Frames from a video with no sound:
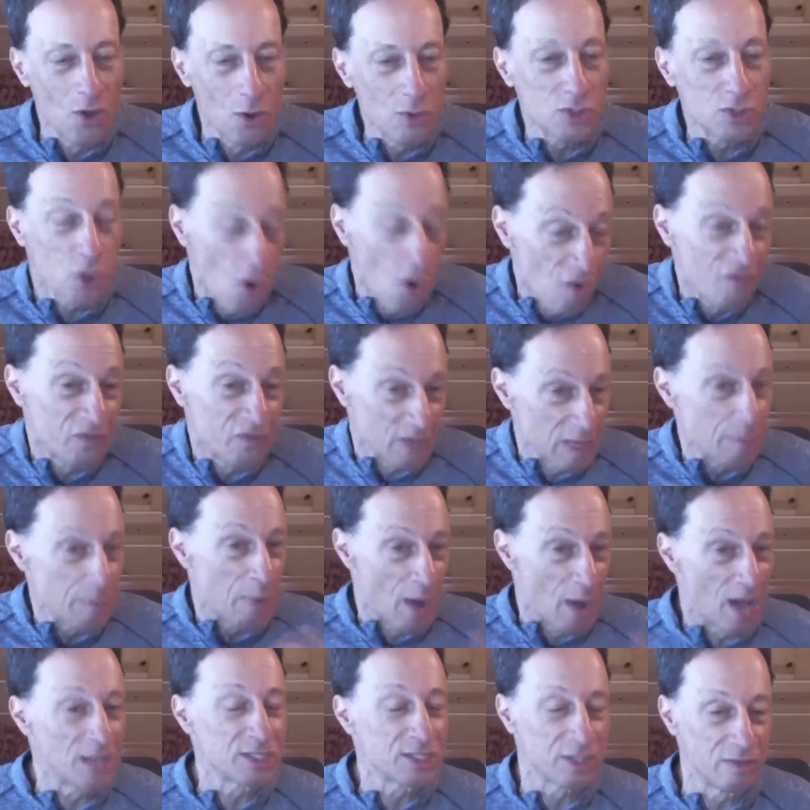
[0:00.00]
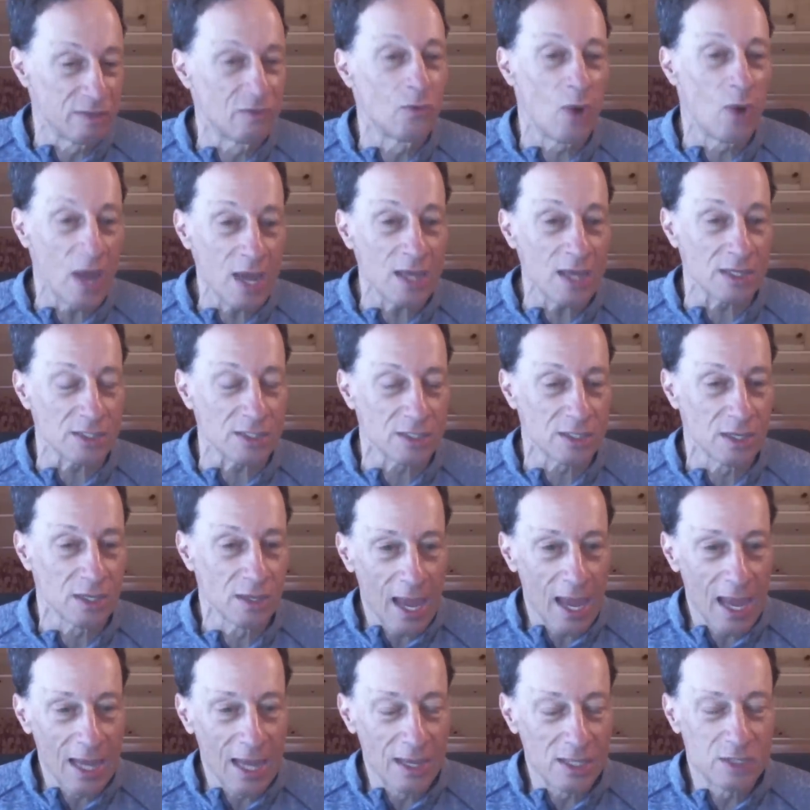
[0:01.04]
those hopefully positive ways.
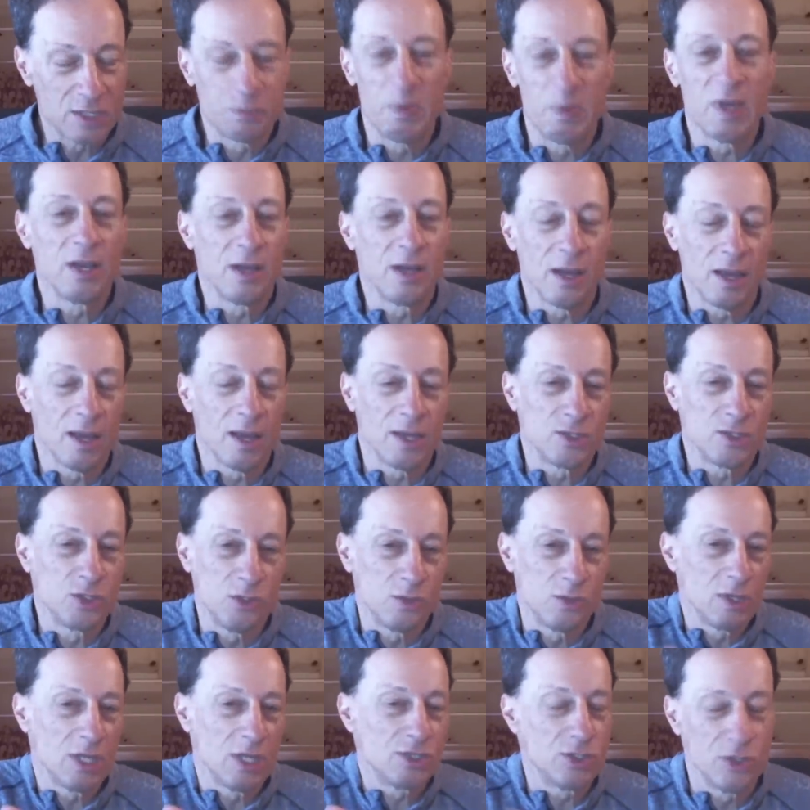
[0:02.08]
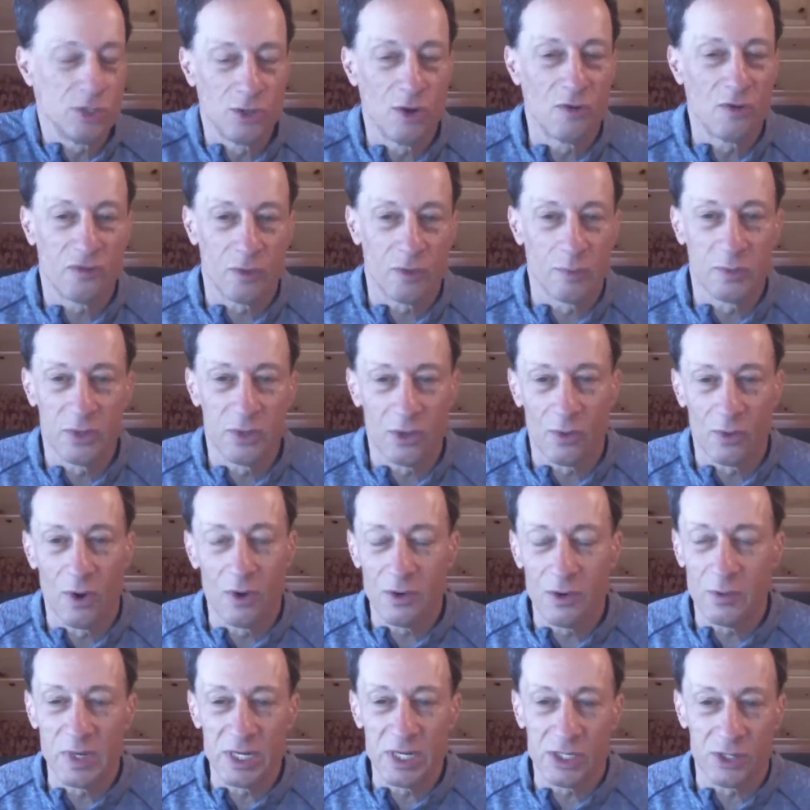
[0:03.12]
And there's been, as you know from your
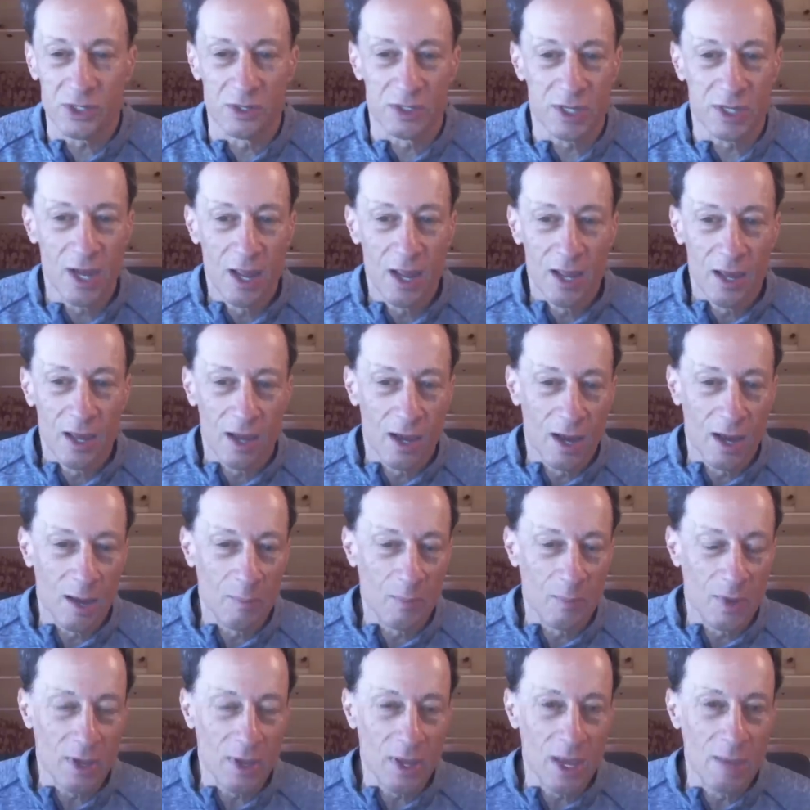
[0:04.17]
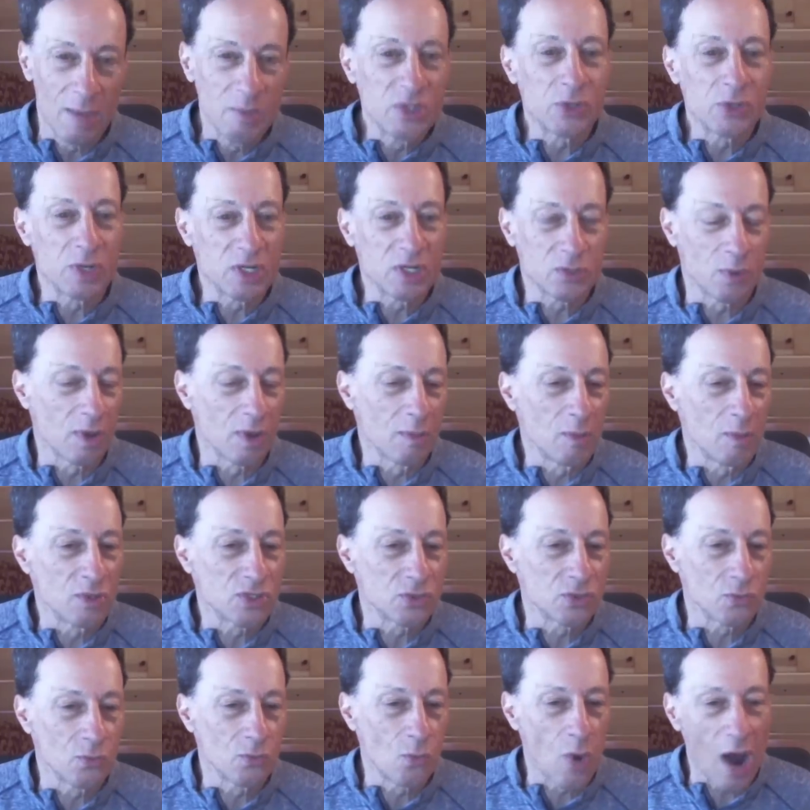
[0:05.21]
own research, imagery is one of the
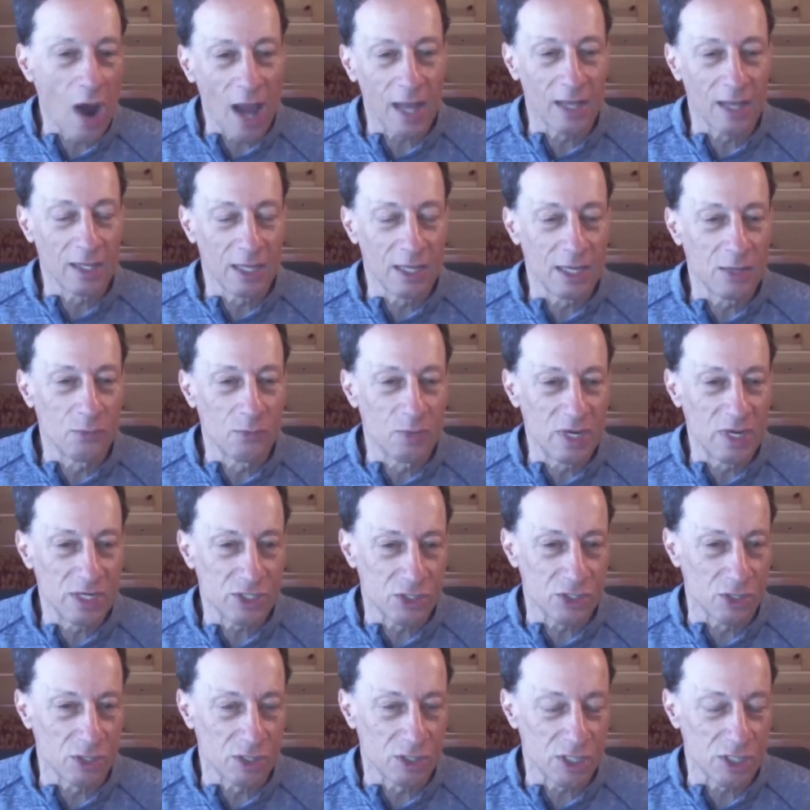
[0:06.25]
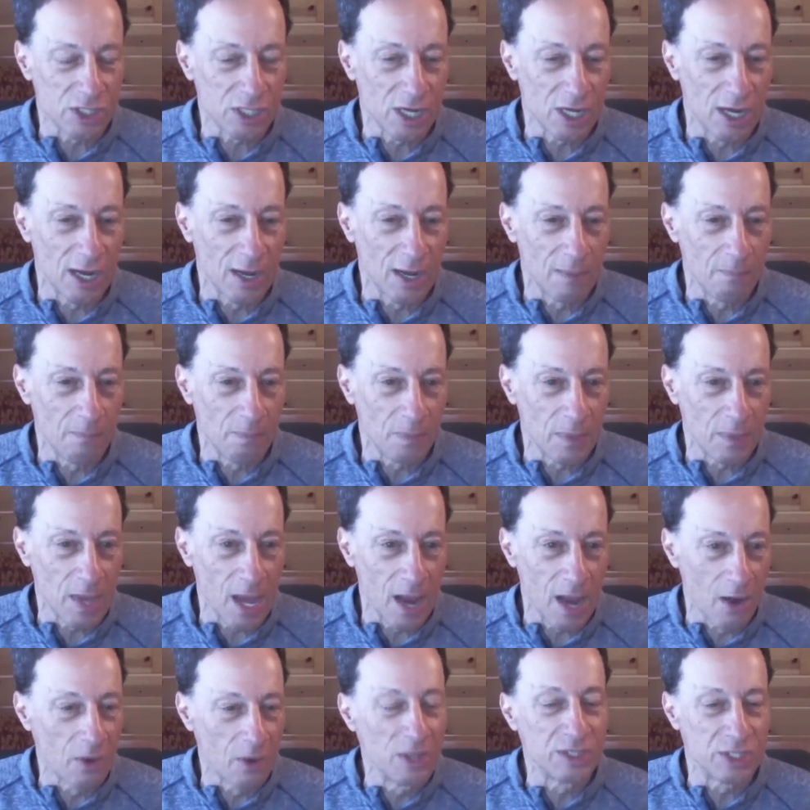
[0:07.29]
most widely researched
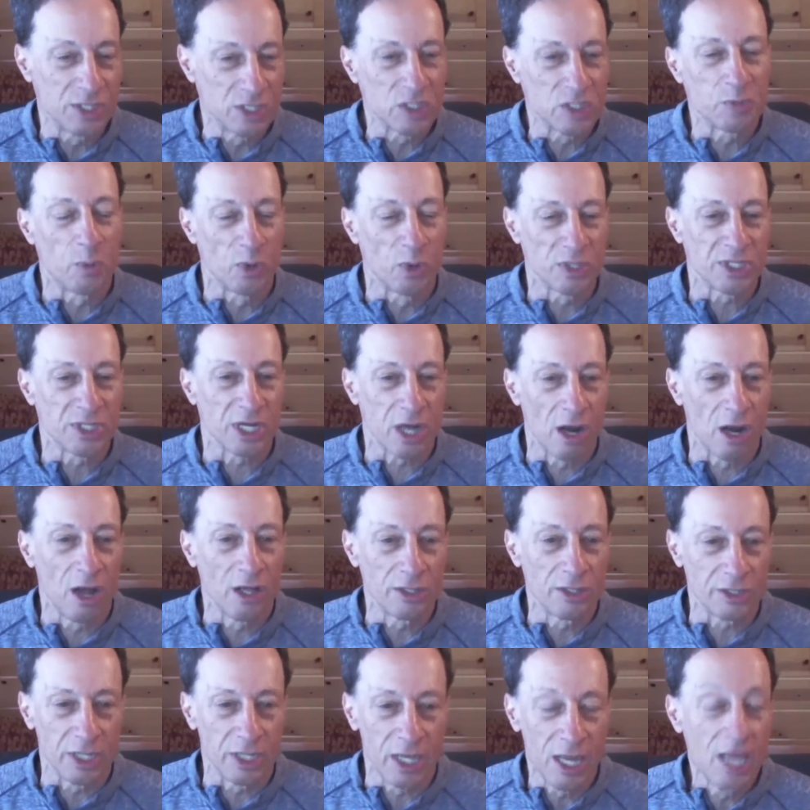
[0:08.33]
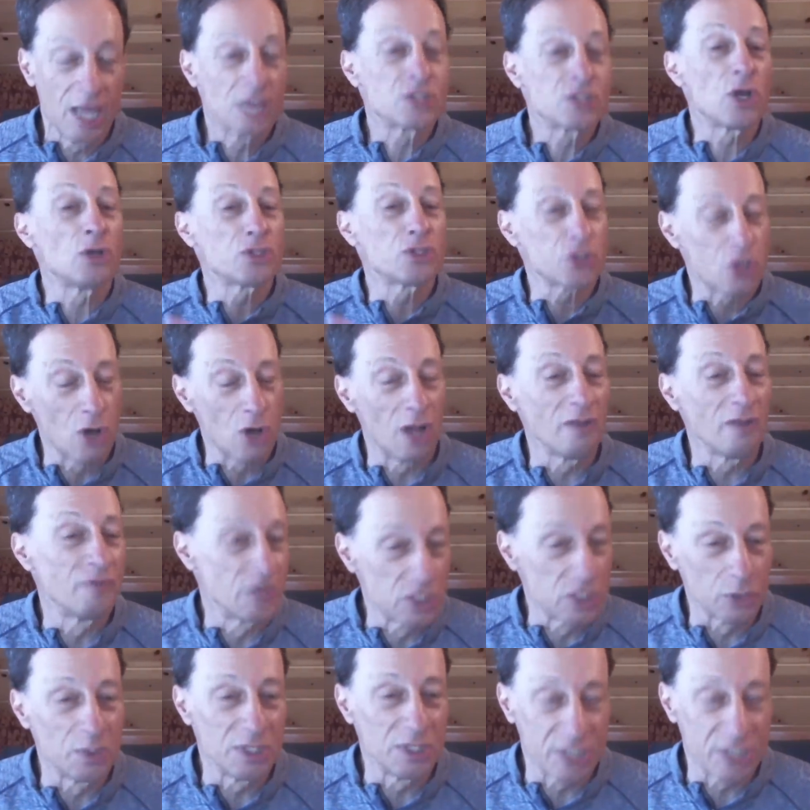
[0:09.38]
areas in sports psychology. It's also called
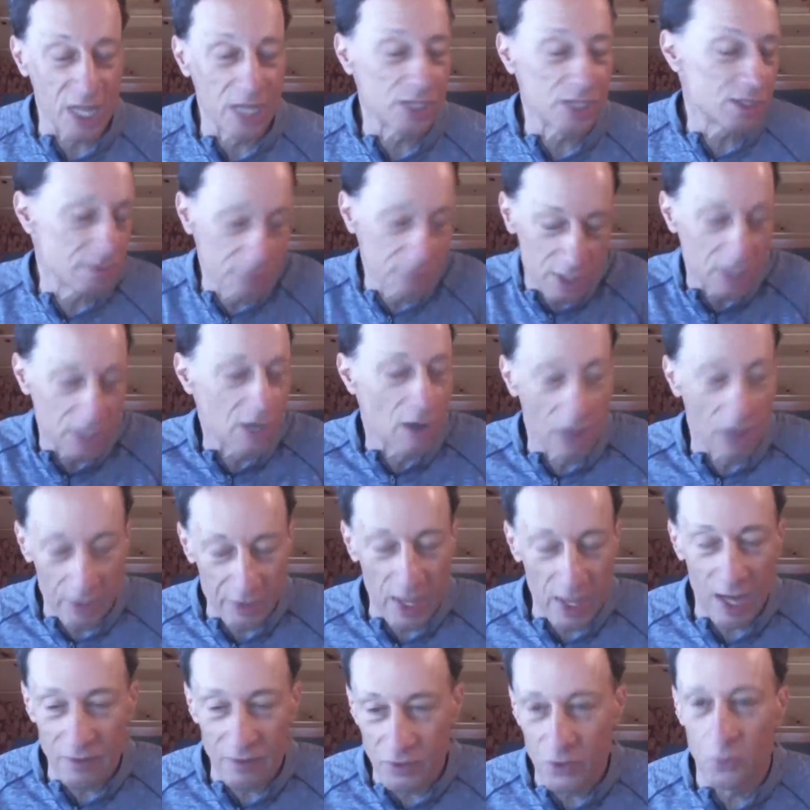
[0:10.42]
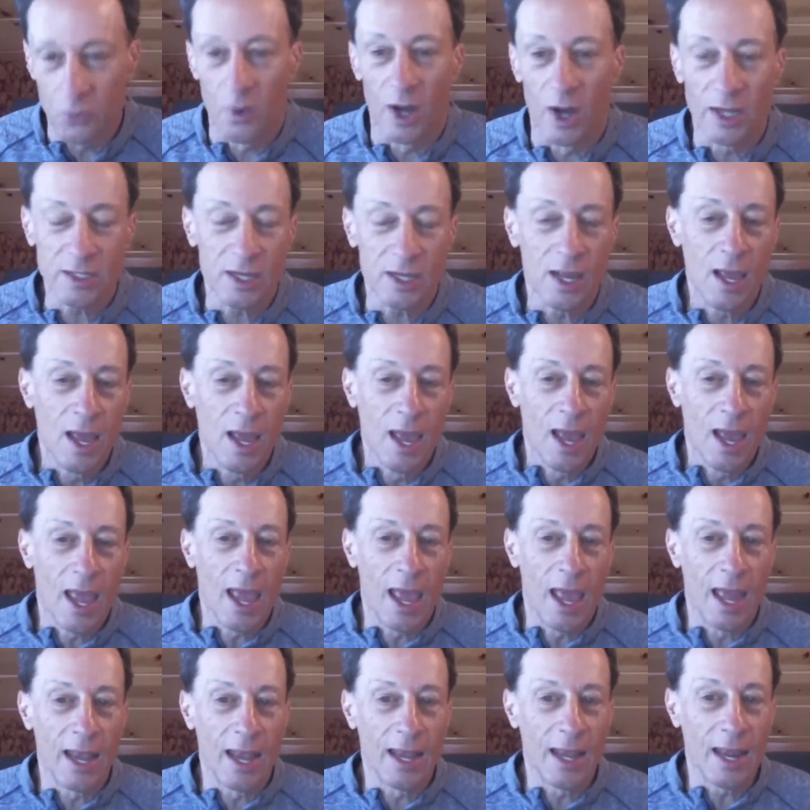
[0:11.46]
visualization. You can call it that if you want.
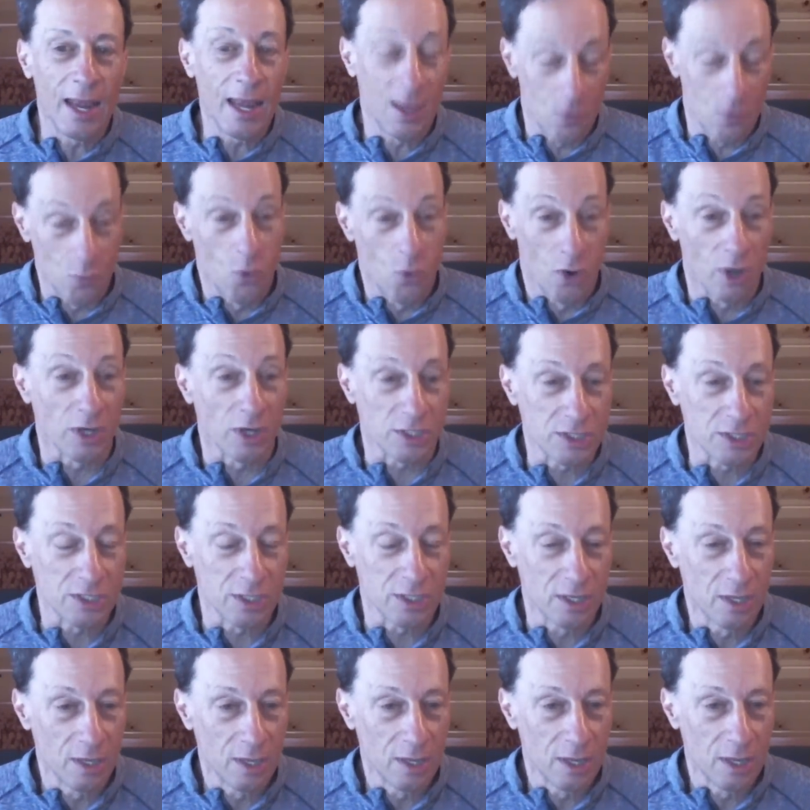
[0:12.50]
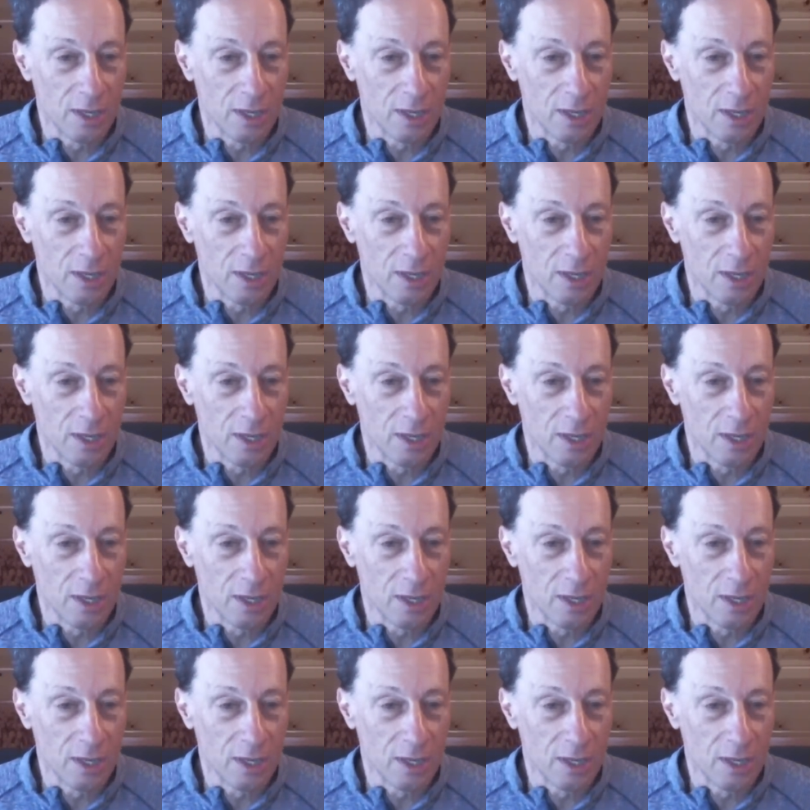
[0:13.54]
And it works.